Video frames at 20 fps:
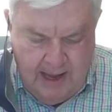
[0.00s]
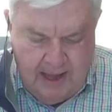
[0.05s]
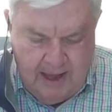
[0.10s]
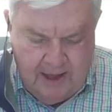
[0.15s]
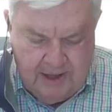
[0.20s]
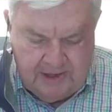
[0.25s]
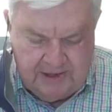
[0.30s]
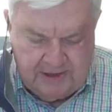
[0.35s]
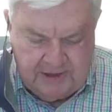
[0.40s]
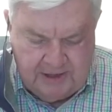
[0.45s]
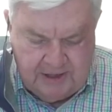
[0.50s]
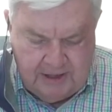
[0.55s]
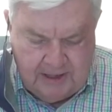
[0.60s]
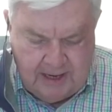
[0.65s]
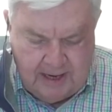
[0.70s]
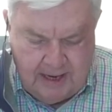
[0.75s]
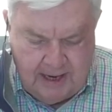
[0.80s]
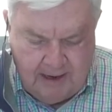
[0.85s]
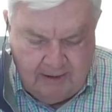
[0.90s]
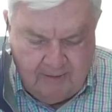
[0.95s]

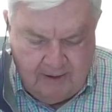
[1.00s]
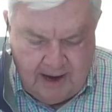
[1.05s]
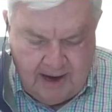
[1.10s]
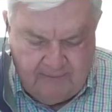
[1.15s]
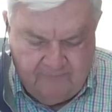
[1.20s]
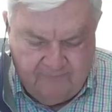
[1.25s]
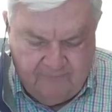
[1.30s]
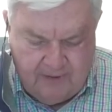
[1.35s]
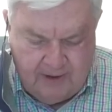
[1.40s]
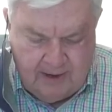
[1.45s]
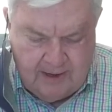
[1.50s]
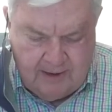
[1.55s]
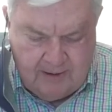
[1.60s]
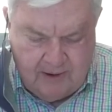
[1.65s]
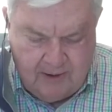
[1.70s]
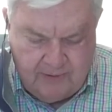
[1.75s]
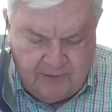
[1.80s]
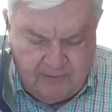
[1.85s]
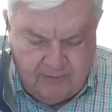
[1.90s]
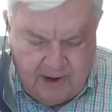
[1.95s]
LSTA grant fund
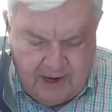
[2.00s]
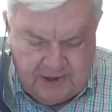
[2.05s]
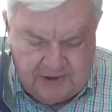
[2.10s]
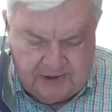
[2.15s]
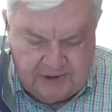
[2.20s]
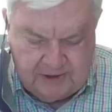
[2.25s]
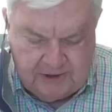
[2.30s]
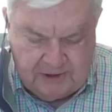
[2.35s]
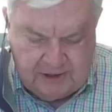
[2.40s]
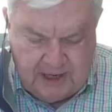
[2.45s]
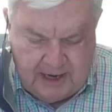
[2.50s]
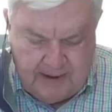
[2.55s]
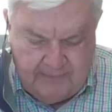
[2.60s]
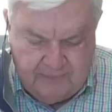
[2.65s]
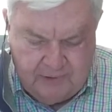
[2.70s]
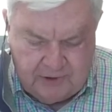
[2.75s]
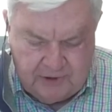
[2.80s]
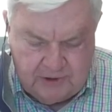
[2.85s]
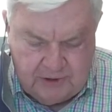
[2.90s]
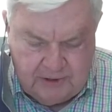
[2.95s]
authorized
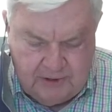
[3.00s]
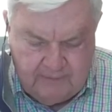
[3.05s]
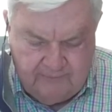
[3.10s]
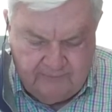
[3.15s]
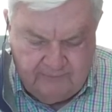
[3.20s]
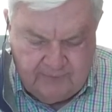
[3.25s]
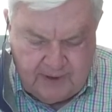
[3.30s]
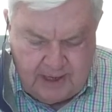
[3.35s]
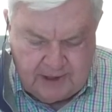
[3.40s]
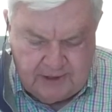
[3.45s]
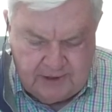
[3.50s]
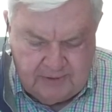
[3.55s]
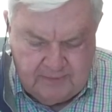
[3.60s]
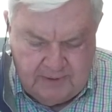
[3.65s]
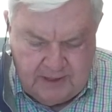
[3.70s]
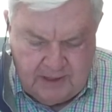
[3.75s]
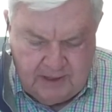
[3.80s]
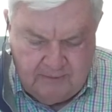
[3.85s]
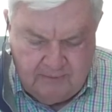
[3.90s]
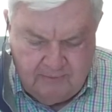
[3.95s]
establishment of estimated